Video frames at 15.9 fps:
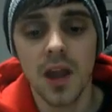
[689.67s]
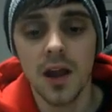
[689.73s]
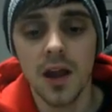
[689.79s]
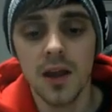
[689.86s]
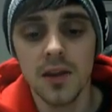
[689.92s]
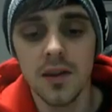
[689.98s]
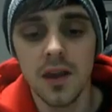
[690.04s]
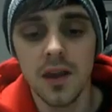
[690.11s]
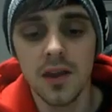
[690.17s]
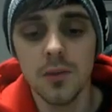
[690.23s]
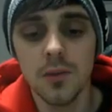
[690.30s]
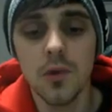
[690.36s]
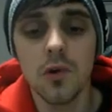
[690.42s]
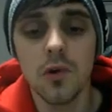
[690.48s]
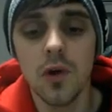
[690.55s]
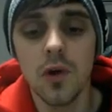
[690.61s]
and the
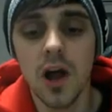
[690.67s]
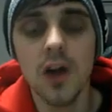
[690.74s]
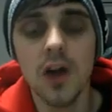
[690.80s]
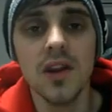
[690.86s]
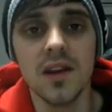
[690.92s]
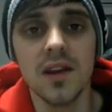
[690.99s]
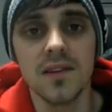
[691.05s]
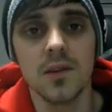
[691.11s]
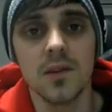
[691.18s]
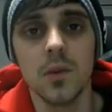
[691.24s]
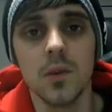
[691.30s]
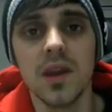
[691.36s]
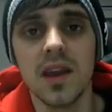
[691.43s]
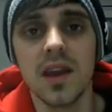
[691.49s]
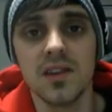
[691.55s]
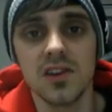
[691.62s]
more earnings that
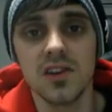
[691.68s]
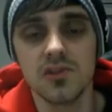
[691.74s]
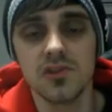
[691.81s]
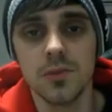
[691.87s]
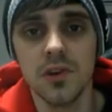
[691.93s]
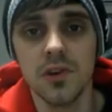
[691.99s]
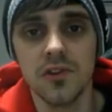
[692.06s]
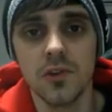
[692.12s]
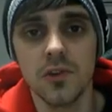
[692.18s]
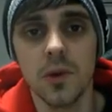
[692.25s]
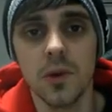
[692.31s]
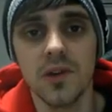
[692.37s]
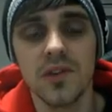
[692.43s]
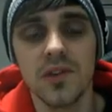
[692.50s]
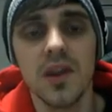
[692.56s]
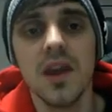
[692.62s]
we get distributed to
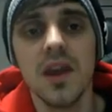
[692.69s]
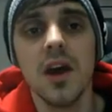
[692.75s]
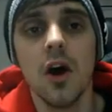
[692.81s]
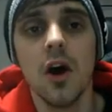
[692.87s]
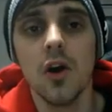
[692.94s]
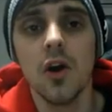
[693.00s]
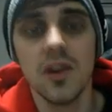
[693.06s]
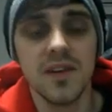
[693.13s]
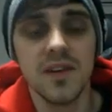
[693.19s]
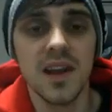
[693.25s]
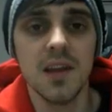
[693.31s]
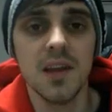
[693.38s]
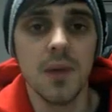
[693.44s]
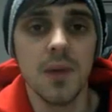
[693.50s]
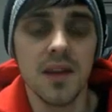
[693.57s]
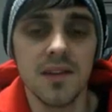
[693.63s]
us on a
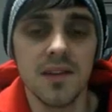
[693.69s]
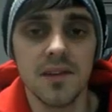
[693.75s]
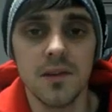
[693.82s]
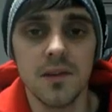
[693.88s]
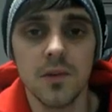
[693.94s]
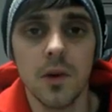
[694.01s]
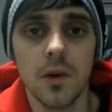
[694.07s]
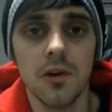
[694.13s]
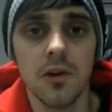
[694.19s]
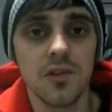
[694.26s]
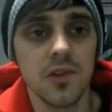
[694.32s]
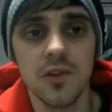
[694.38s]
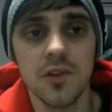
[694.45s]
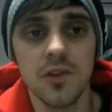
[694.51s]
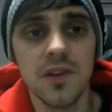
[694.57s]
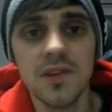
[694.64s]
daily basis as well.
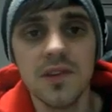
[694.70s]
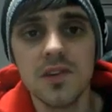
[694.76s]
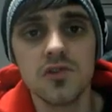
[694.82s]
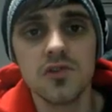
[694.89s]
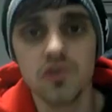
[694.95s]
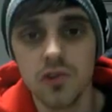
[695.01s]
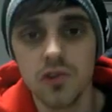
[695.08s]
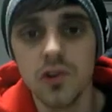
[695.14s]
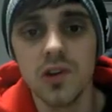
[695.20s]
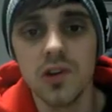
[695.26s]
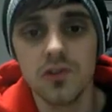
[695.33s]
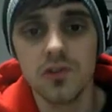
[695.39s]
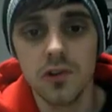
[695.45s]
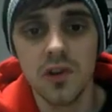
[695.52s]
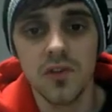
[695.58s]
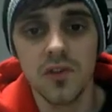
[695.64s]
So this is truly,
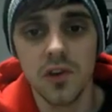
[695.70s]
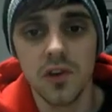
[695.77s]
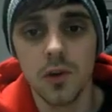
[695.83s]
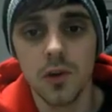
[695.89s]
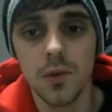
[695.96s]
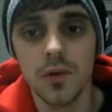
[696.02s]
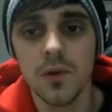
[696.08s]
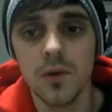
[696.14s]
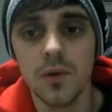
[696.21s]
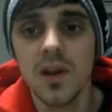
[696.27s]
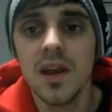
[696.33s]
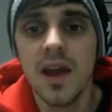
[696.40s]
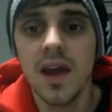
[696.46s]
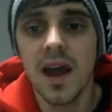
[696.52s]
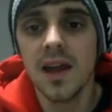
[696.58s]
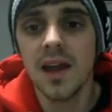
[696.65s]
truly phenomenal.
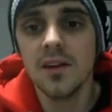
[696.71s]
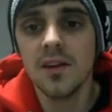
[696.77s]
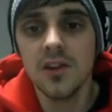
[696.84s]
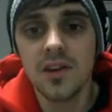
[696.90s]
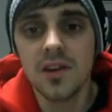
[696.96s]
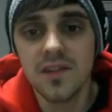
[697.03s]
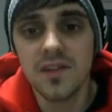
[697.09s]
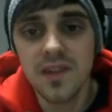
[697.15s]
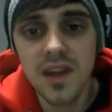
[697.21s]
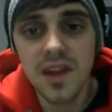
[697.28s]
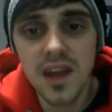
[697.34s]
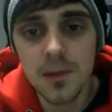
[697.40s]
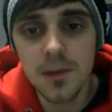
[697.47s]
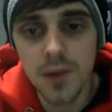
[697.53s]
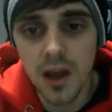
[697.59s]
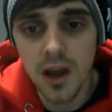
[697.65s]
And you can see
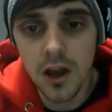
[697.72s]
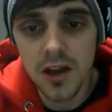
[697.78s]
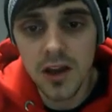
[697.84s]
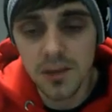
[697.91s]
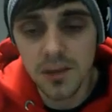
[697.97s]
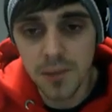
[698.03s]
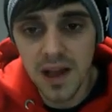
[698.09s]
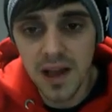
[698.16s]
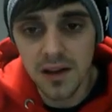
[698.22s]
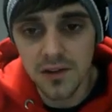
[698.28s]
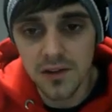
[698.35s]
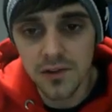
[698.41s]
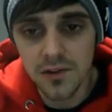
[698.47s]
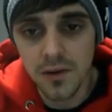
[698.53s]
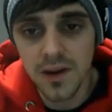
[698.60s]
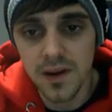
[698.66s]
here my earning
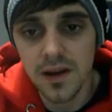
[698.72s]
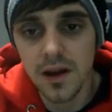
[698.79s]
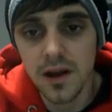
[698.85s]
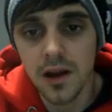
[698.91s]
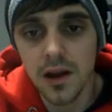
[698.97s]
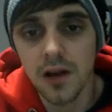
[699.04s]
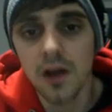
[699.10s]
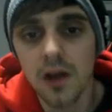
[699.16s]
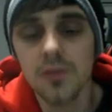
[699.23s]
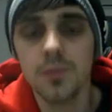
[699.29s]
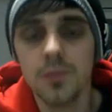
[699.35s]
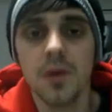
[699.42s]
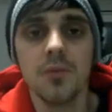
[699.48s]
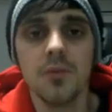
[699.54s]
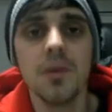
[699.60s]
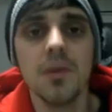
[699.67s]
balance, right?
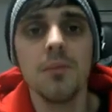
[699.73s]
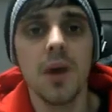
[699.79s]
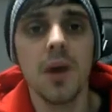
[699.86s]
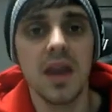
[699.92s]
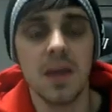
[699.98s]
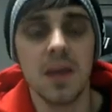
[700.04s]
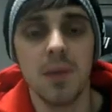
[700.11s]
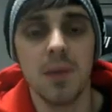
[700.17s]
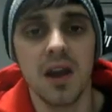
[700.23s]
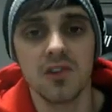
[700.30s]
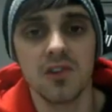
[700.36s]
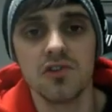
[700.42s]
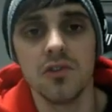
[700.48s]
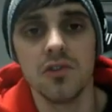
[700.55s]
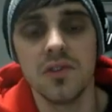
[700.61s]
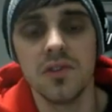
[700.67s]
I've been buying ad packs
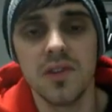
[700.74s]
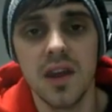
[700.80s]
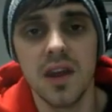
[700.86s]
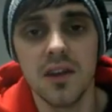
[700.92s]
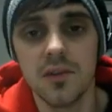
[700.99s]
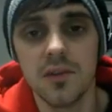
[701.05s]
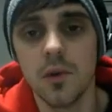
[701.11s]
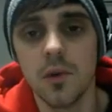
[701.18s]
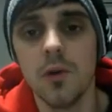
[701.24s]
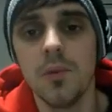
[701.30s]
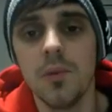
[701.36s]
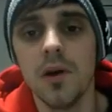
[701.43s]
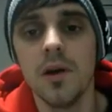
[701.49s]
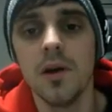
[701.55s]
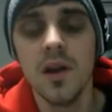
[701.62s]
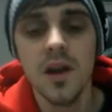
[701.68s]
during today as well,
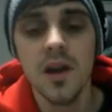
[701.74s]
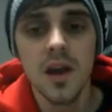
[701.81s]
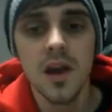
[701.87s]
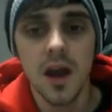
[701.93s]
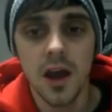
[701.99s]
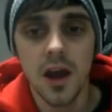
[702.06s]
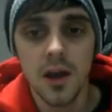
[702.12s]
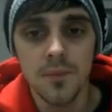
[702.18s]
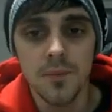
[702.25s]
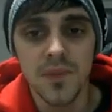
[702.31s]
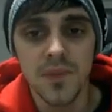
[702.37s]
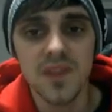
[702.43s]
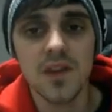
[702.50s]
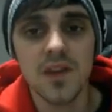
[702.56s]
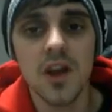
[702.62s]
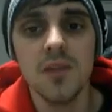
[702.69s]
but
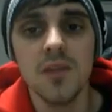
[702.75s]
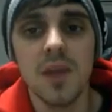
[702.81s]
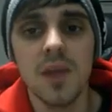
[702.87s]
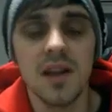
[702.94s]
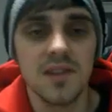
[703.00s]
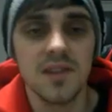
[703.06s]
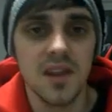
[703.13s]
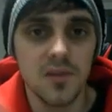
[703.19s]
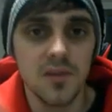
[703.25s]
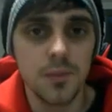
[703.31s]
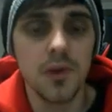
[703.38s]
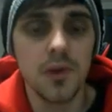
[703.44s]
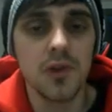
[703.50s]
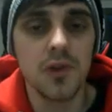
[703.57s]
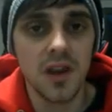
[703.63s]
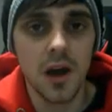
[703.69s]
this earning balance keeps
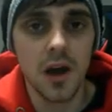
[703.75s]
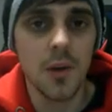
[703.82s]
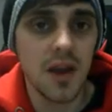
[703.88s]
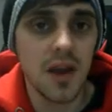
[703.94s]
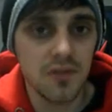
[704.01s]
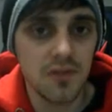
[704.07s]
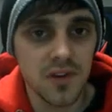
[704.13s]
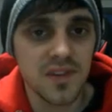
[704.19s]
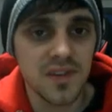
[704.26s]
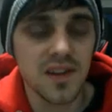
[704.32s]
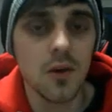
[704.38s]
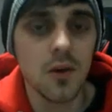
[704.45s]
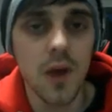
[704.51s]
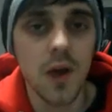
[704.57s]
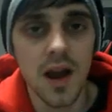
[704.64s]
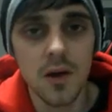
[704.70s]
building up every
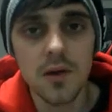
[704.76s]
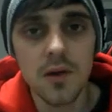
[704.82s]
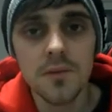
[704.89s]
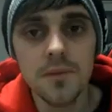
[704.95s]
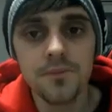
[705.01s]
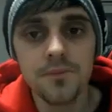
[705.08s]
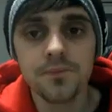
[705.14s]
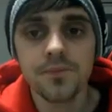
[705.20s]
single hour.